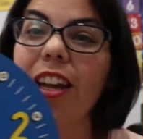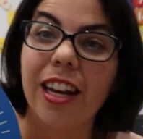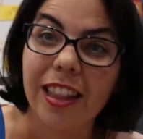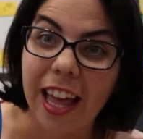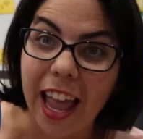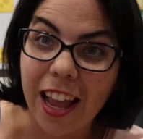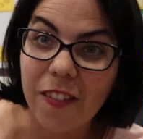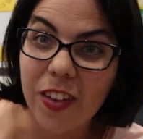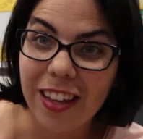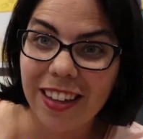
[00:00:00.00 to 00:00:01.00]
getting the hang
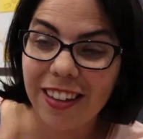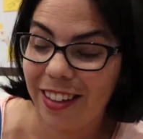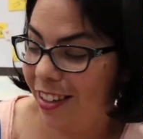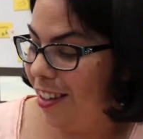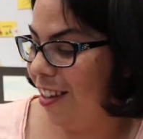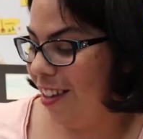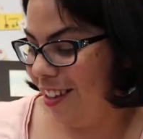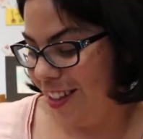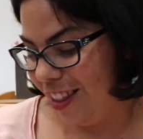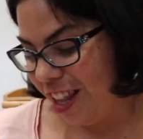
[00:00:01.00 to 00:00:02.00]
of it?
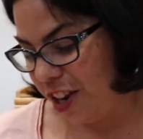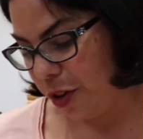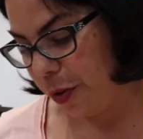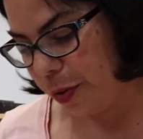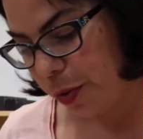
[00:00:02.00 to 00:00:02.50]
And then it goes